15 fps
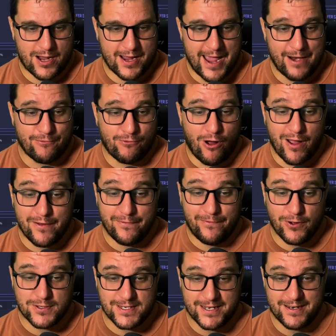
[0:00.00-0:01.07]
Again,
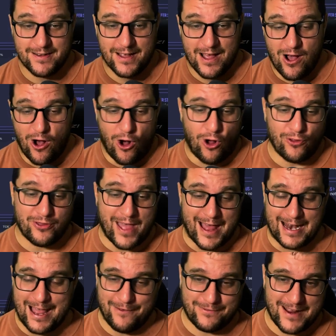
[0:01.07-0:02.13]
right-footed on
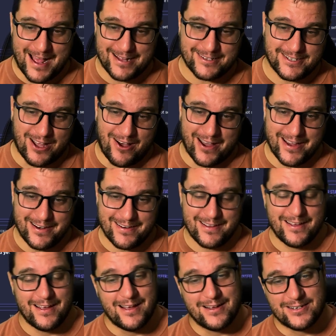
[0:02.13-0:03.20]
that left-hand side.
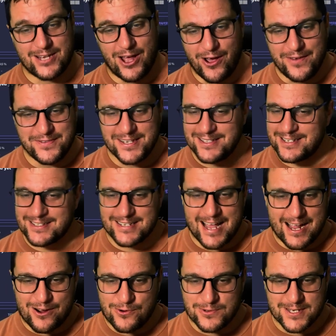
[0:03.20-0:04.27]
Dives into
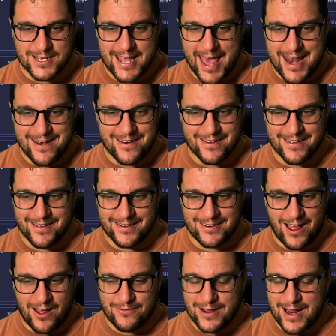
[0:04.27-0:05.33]
tackles again.
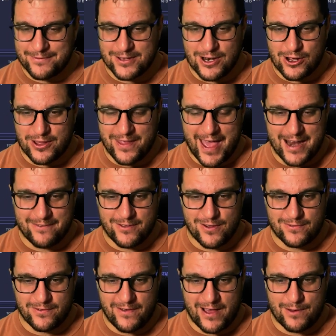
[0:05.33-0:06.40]
I'm going to have to look at the head of
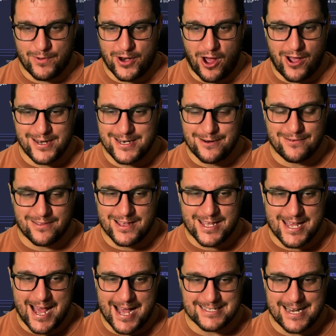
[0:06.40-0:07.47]
youth development. I don't think
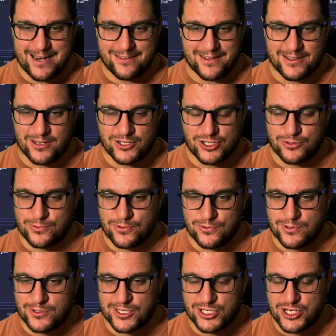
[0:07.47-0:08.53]
he has anything that
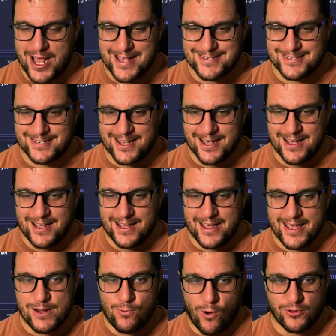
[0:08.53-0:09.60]
would suggest
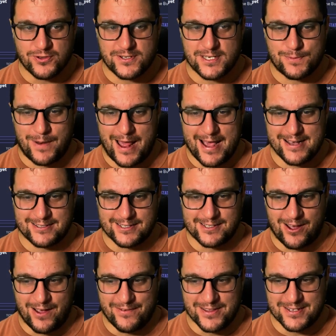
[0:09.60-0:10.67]
he wants his players to
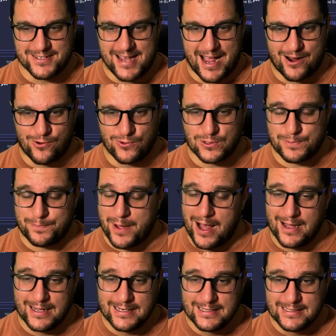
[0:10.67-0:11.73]
dive into tackles,
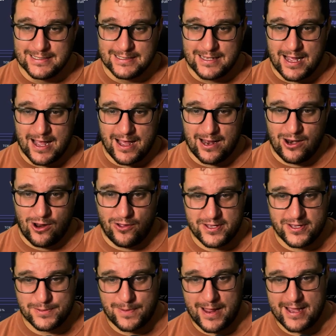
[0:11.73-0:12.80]
but a lot
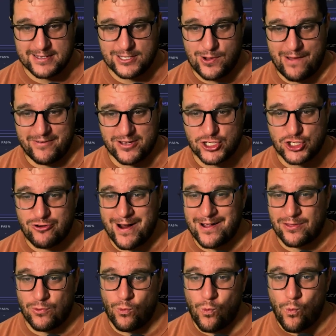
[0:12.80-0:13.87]
players do have it.
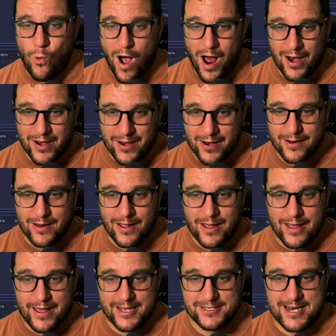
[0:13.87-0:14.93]
Strength 1
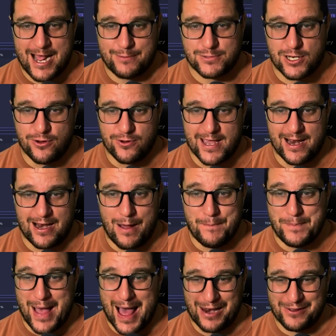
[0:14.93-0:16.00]
is an absolute killer,
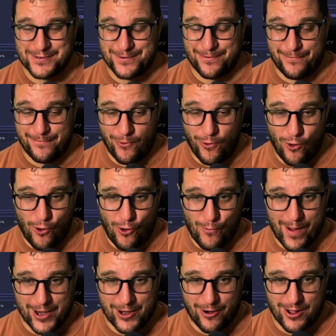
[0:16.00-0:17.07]
and balance 4,
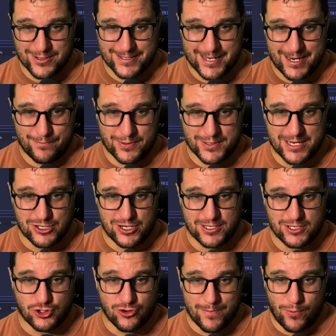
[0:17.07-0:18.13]
when you're asking him potentially
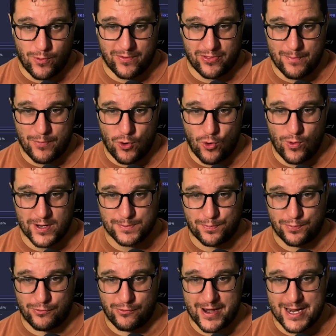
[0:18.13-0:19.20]
to dribble with the ball, is
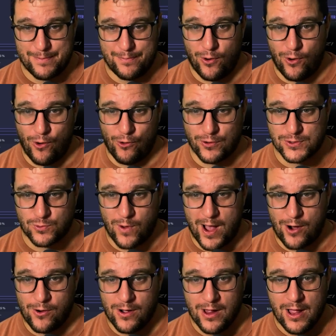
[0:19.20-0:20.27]
pretty poor as
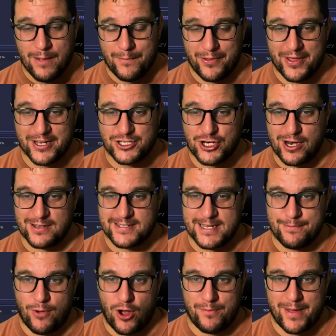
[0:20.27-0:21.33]
well, but the agility
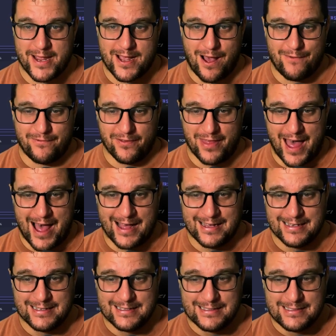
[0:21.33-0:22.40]
might make up for that.
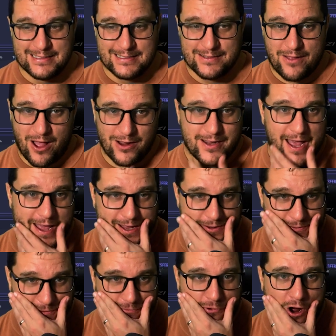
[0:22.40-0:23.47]
Okay,
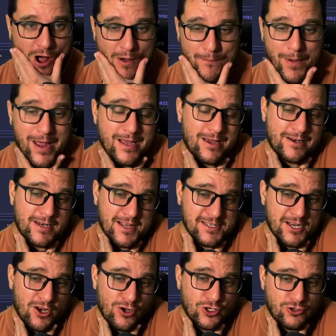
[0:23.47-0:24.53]
Ryan Baker
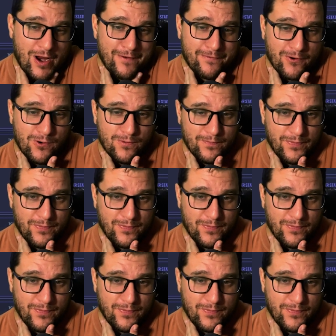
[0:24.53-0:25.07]
doesn't look dreadful.